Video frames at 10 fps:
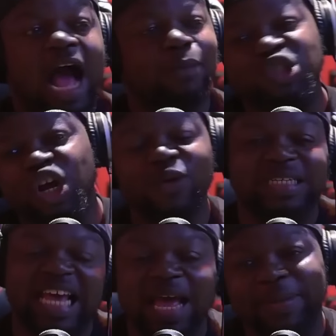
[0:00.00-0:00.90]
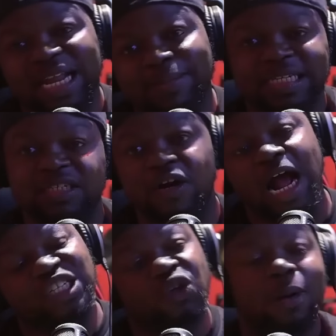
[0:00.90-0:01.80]
I'm sure he was an Eminem listener. I
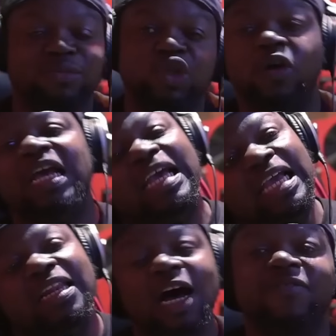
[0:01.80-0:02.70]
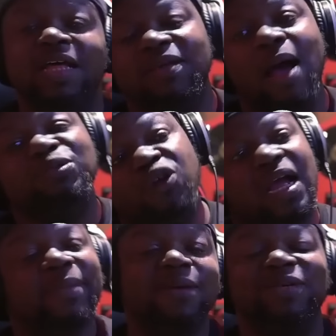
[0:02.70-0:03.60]
sure I'm sure he loved. I'm sure sure
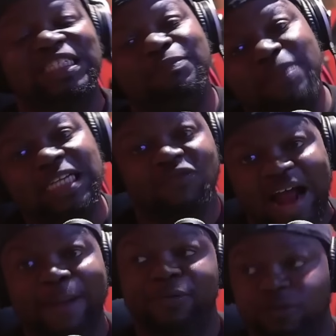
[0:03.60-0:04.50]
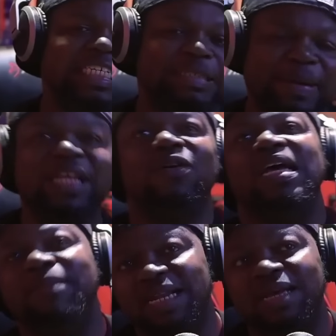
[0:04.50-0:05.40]
Eminem was his best rapper. Speaking on
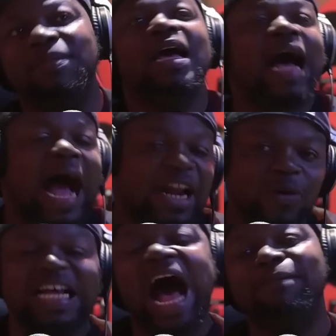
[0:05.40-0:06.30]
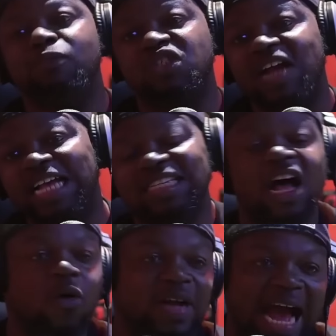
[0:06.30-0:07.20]
Eminem, I know his album was trash.
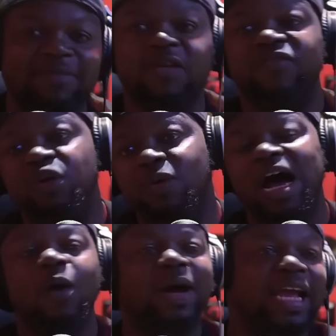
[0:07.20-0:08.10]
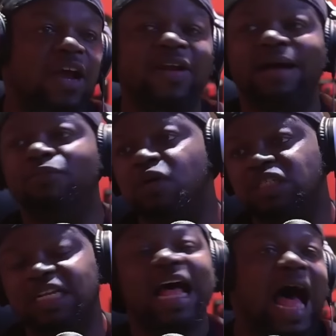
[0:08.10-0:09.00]
I don't gotta review it. I don't wanna hear all that
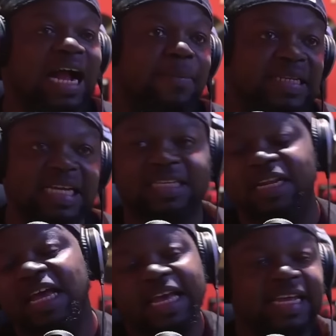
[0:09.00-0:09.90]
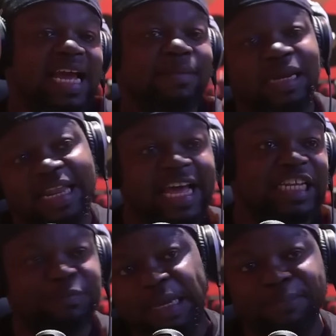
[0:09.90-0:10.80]
bullshit. I could predict it. He named the
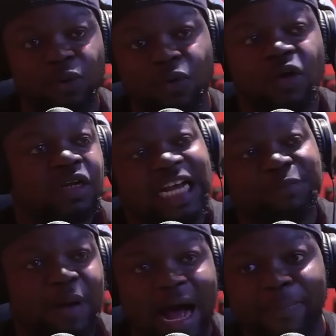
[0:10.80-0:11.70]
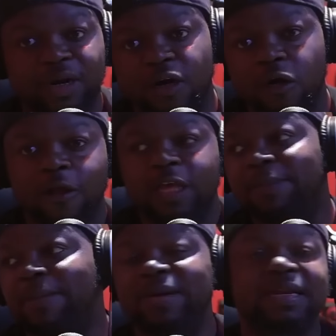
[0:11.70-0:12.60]
latest people that's popular. He
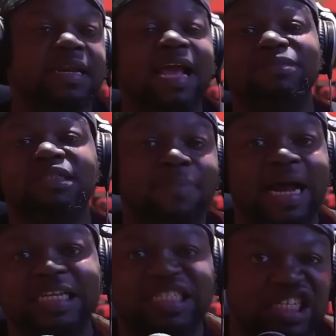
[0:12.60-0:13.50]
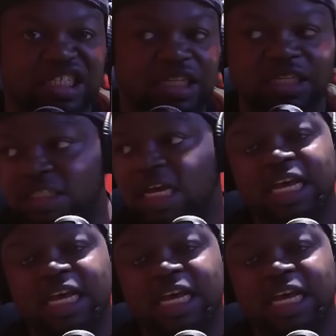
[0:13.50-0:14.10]
probably named some politicians.